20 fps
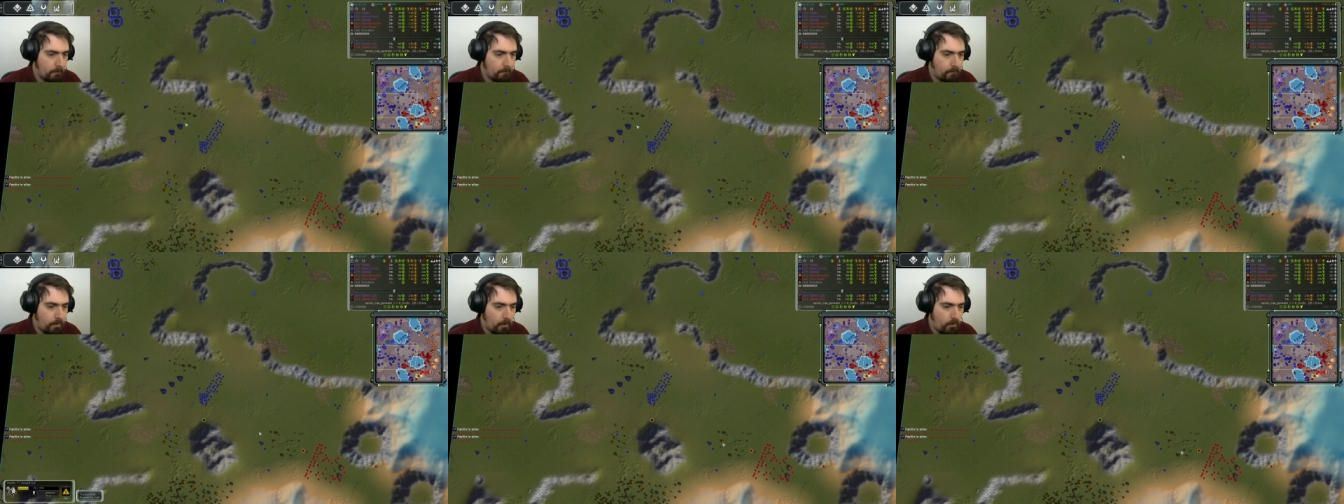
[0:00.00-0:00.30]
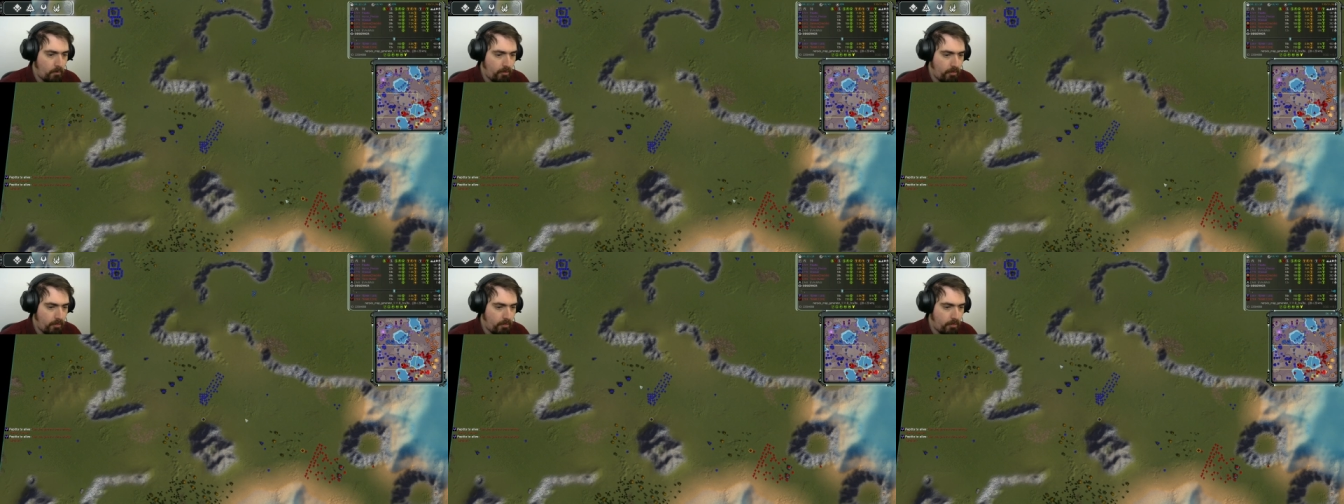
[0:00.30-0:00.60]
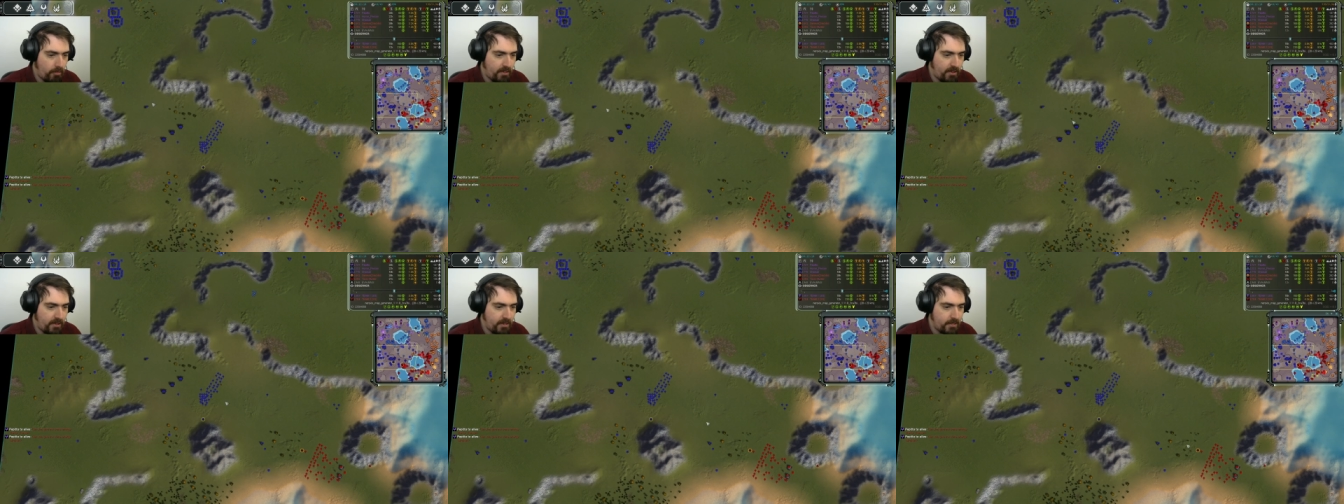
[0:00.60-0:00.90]

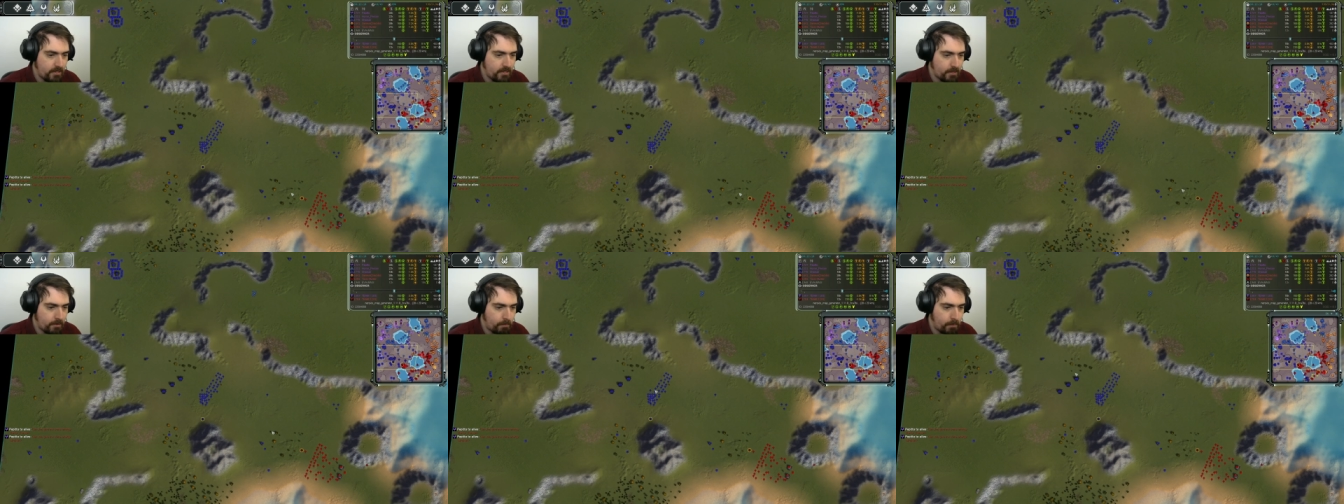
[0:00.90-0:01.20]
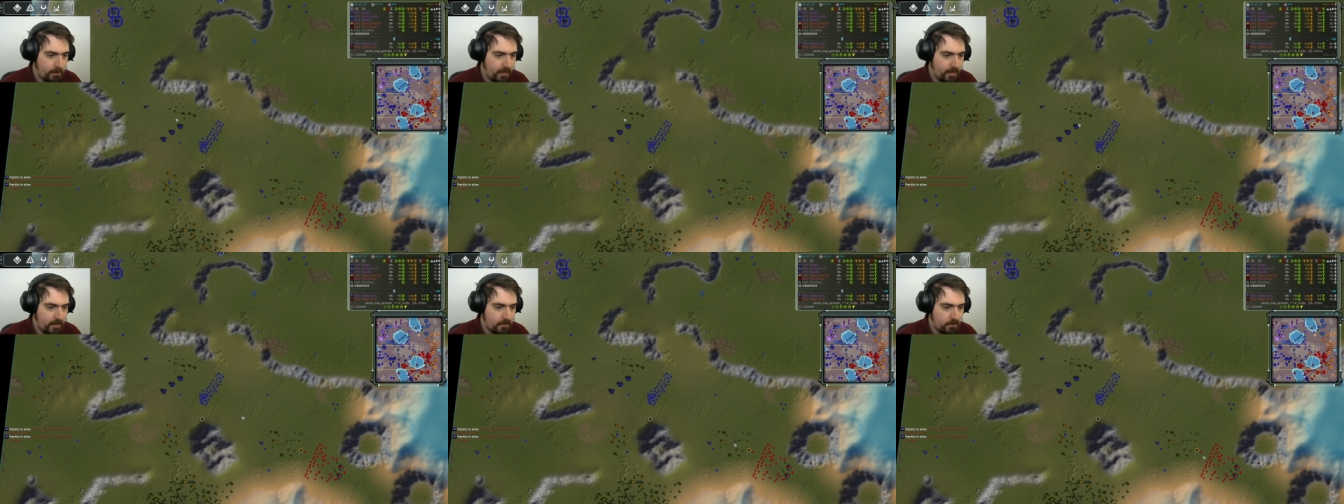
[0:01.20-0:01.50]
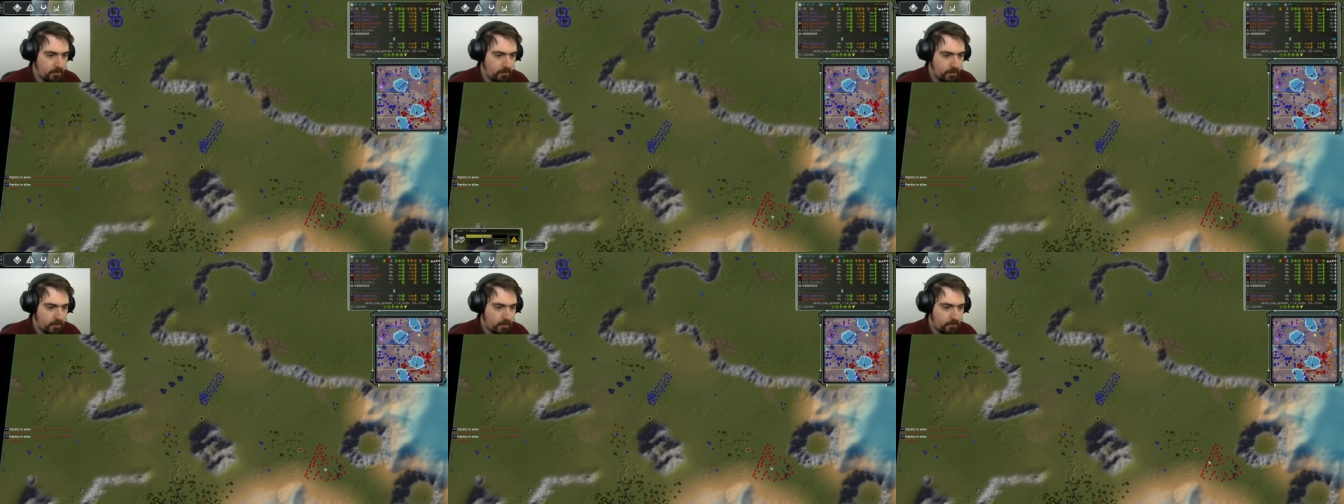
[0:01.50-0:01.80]
Both these
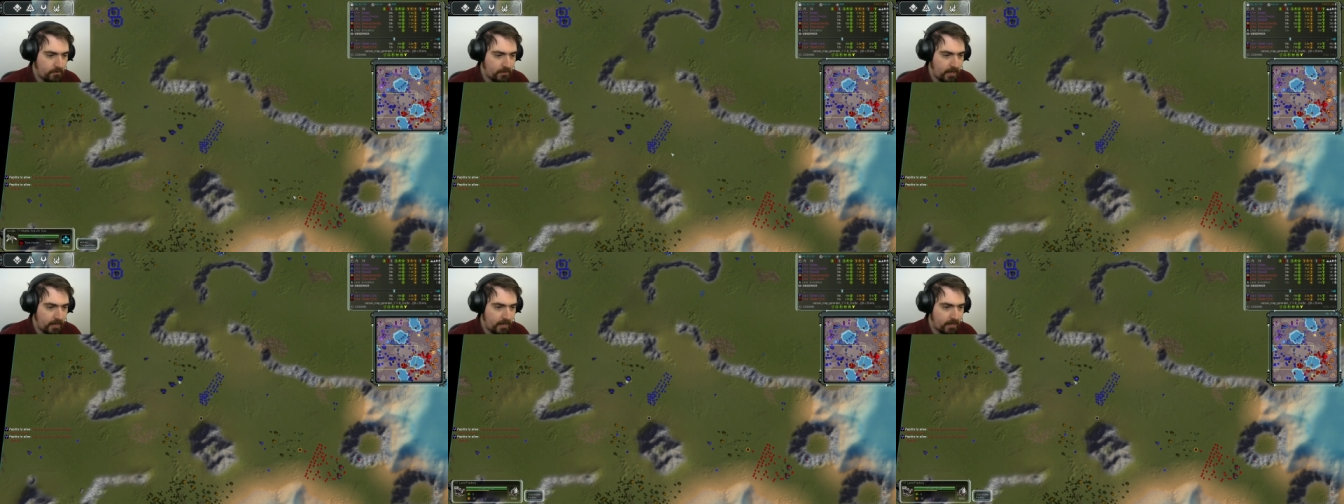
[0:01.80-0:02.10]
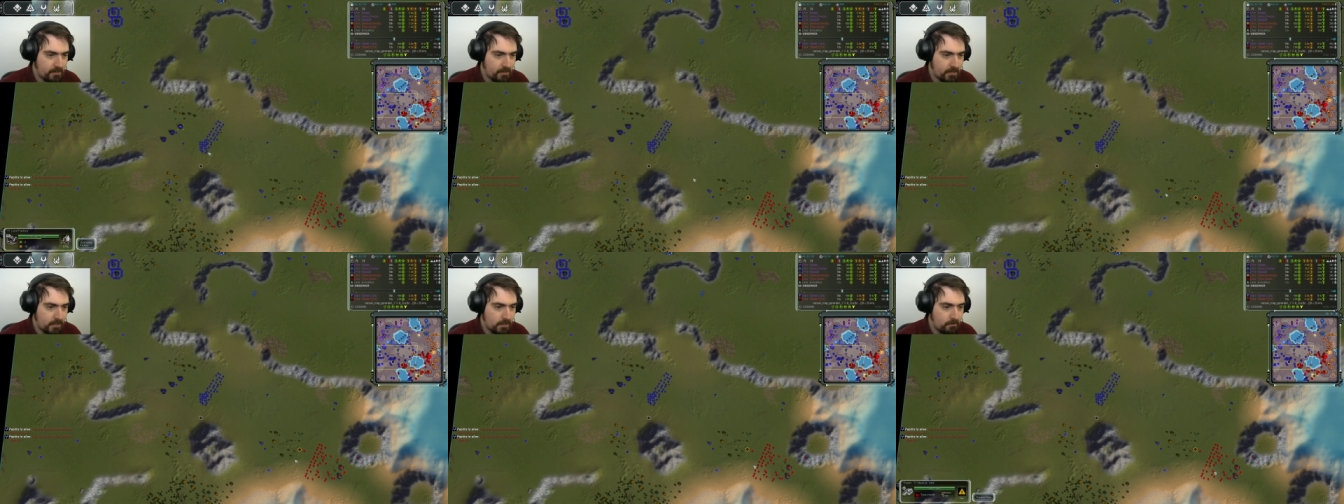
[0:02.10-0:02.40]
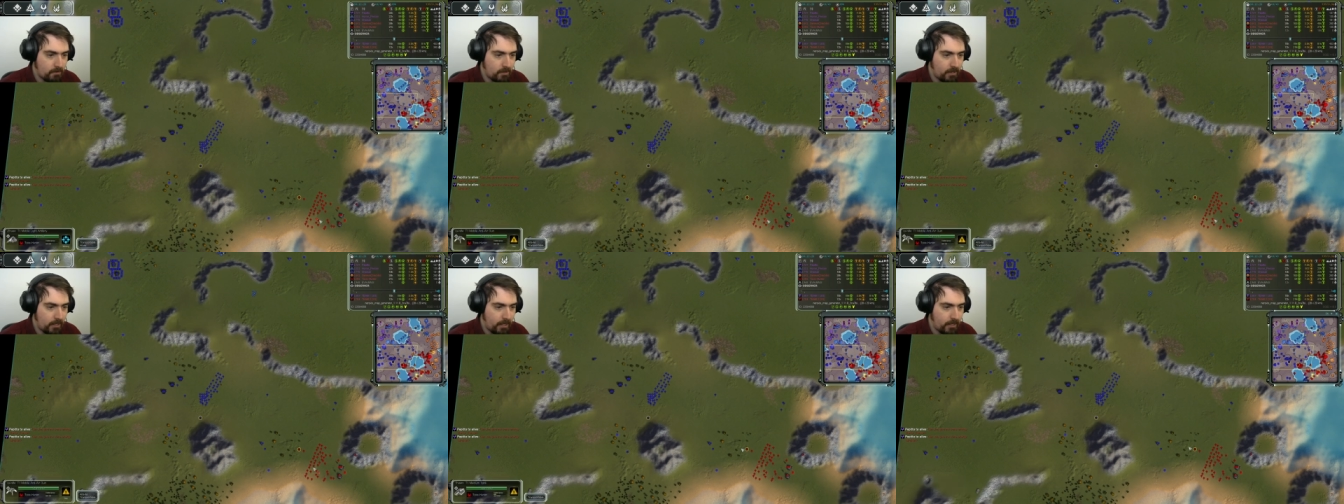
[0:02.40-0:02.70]
players on this flank are still
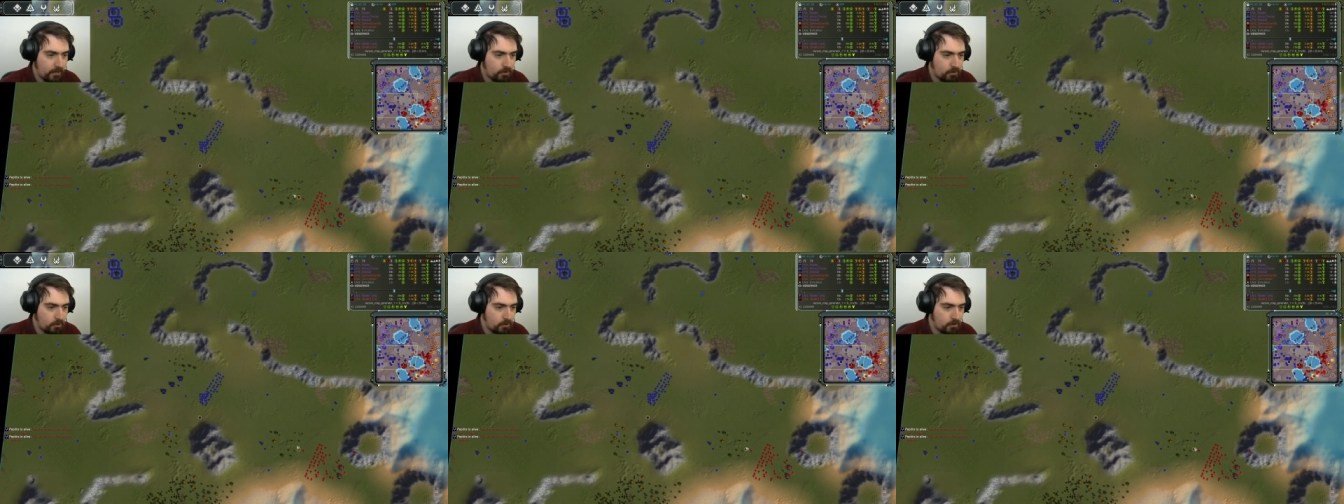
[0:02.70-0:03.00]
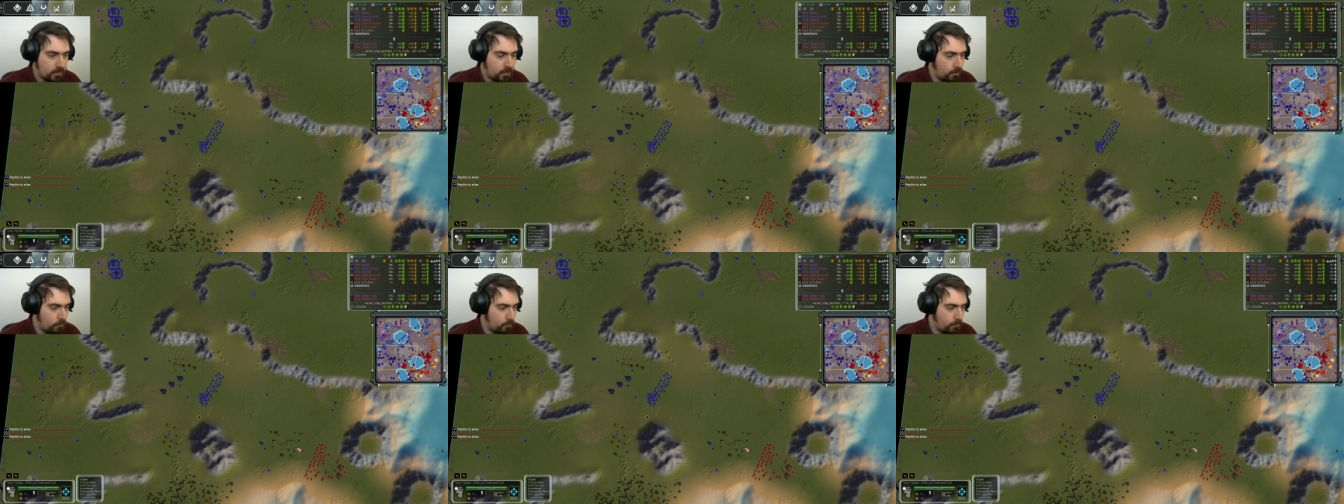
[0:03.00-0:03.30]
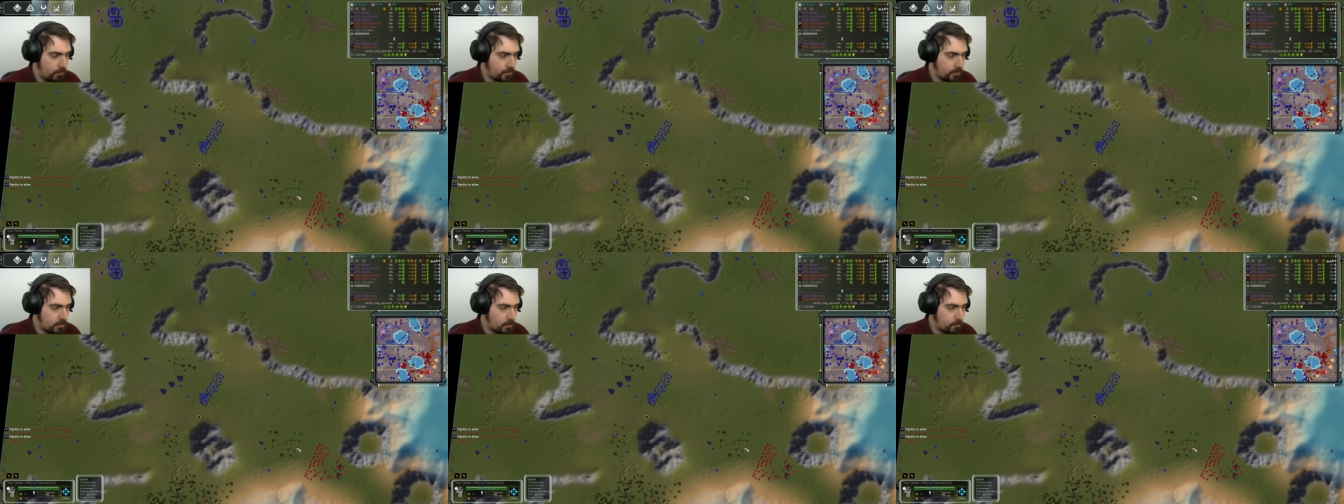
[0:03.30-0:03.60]
reliant on T1
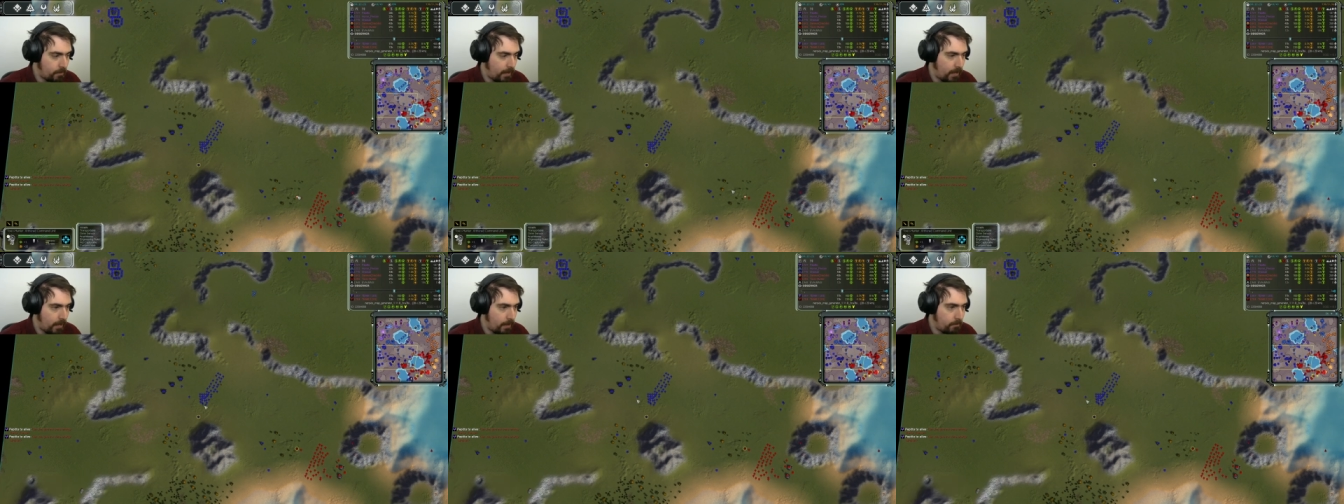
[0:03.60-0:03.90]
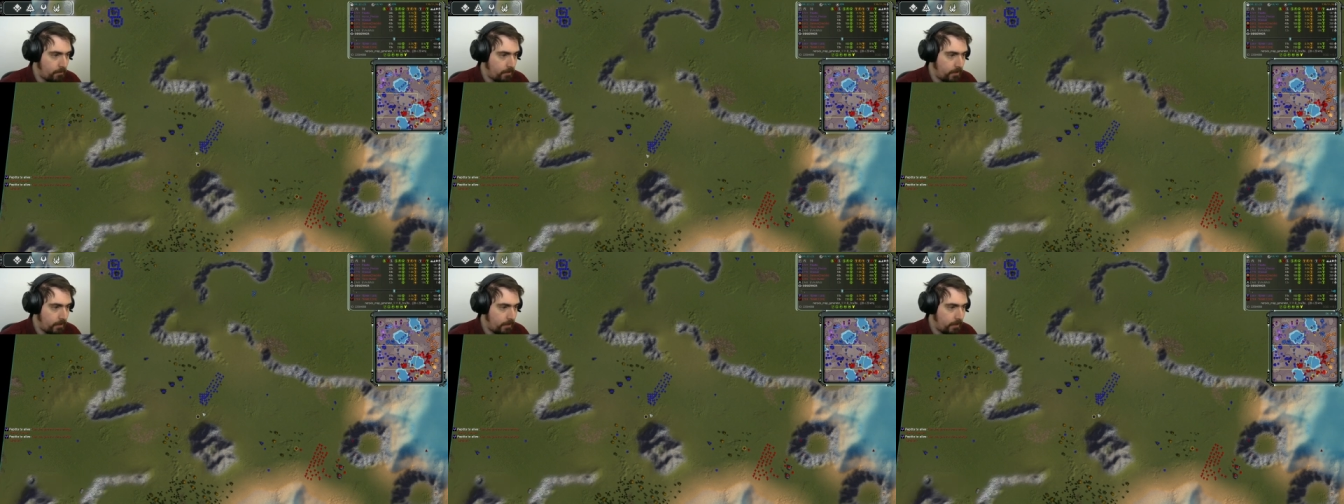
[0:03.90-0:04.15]
spam.